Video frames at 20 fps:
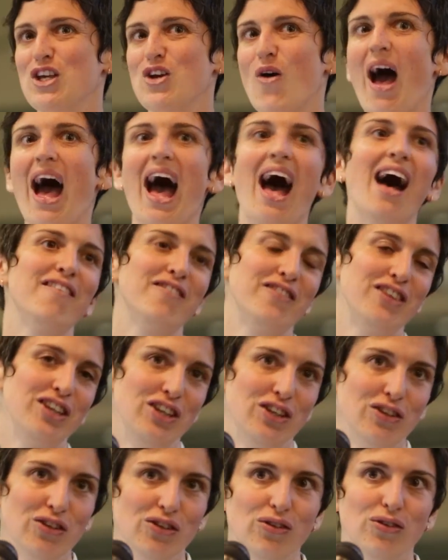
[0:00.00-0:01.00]
you have to
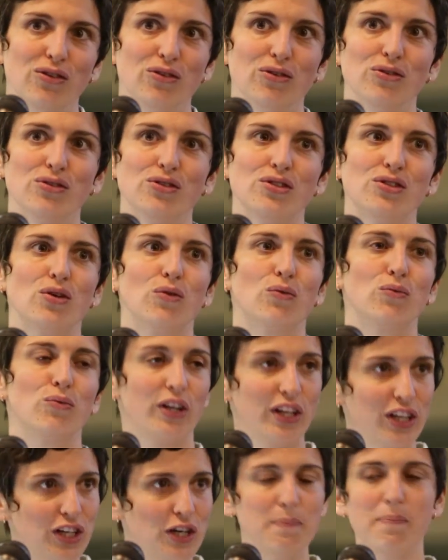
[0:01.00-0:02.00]
use
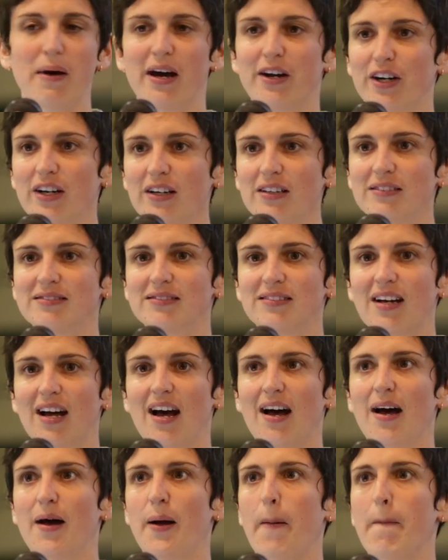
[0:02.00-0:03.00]
really good butter.
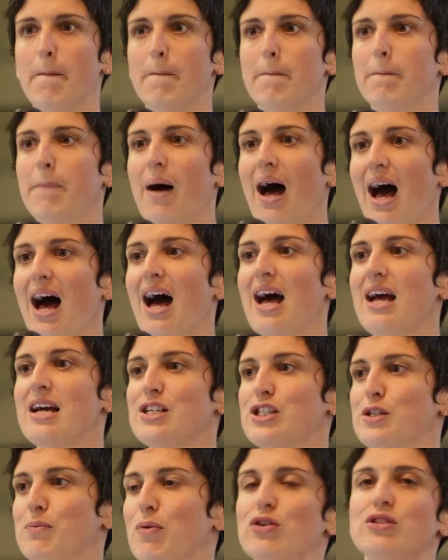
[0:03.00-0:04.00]
Um, pie
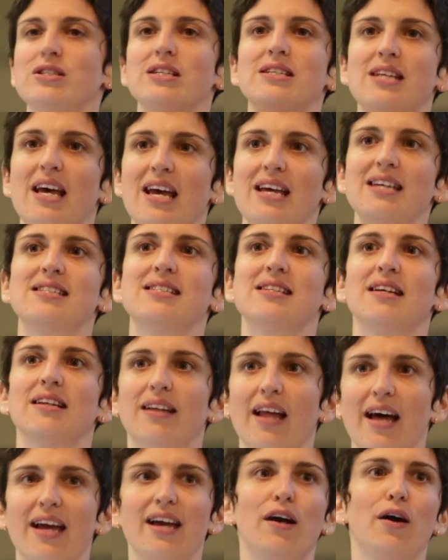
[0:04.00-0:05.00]
is supposed to taste
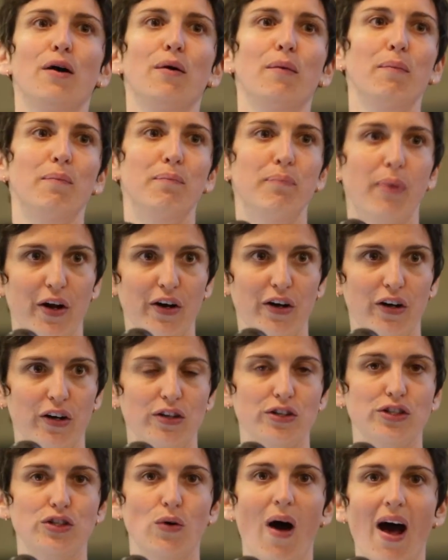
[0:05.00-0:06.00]
like butter.
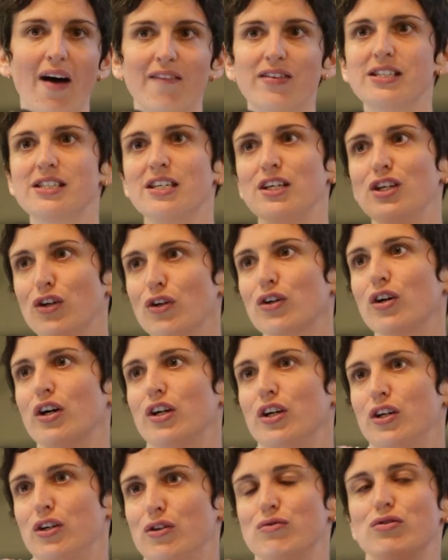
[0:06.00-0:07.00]
So obviously you're going
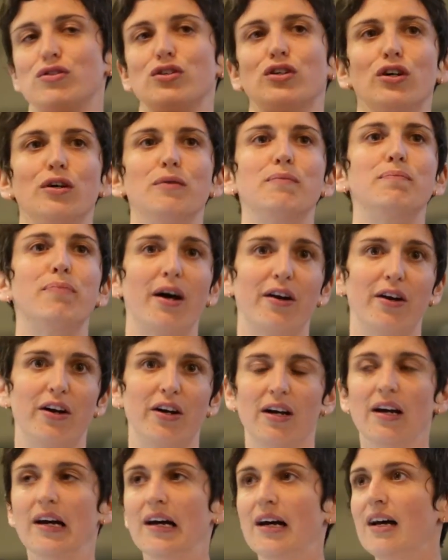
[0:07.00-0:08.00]
to use good
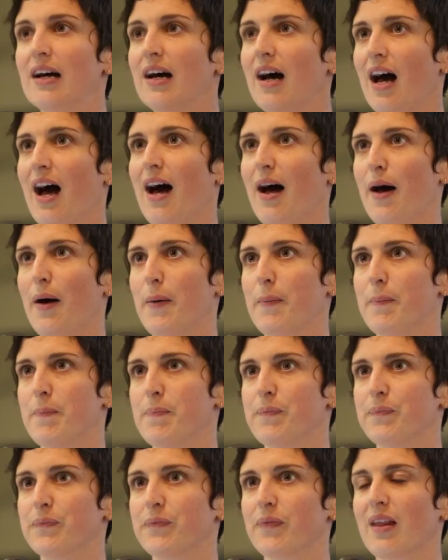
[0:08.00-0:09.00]
butter.
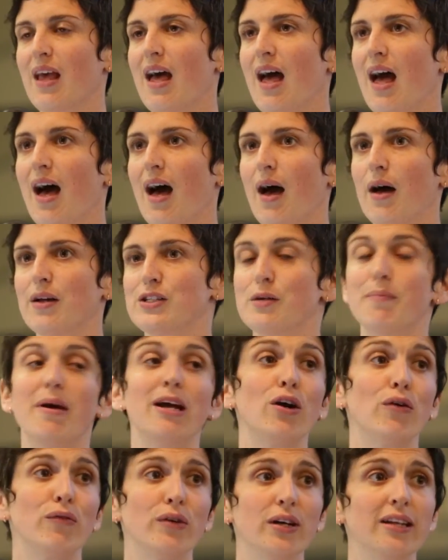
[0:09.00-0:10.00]
Um, to
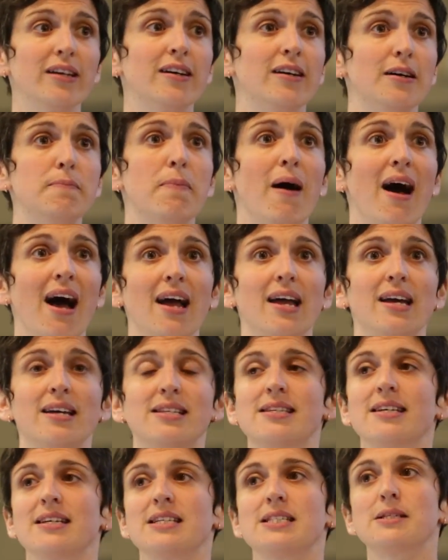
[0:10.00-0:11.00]
make a really good pie,
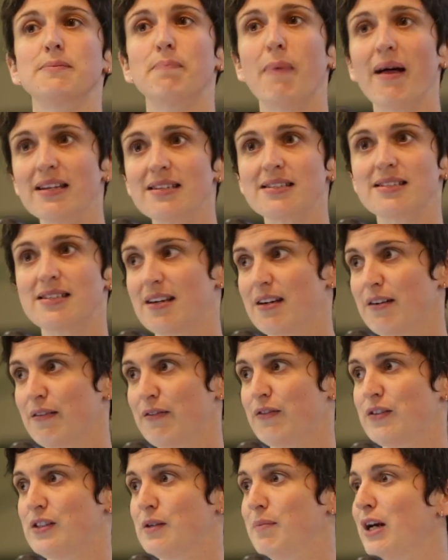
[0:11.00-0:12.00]
it's
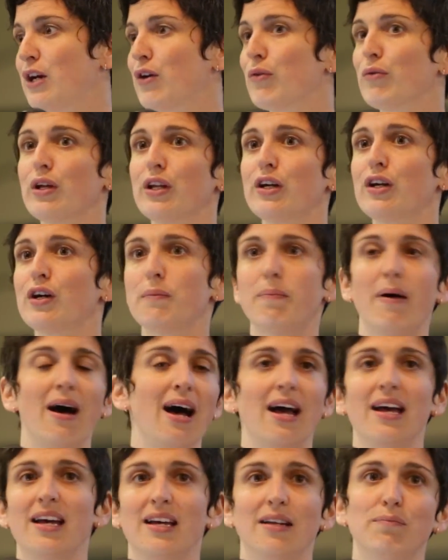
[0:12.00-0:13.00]
expensive. To make a really good
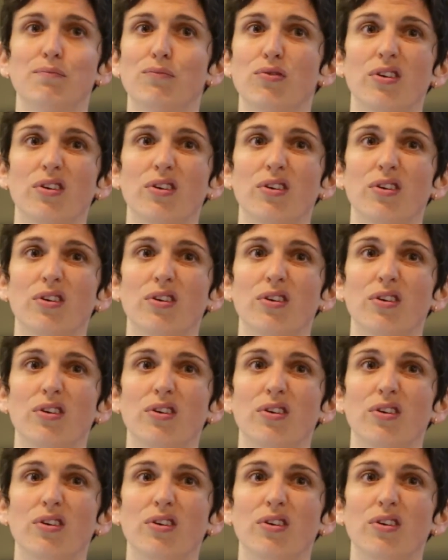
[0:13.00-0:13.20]
pie, it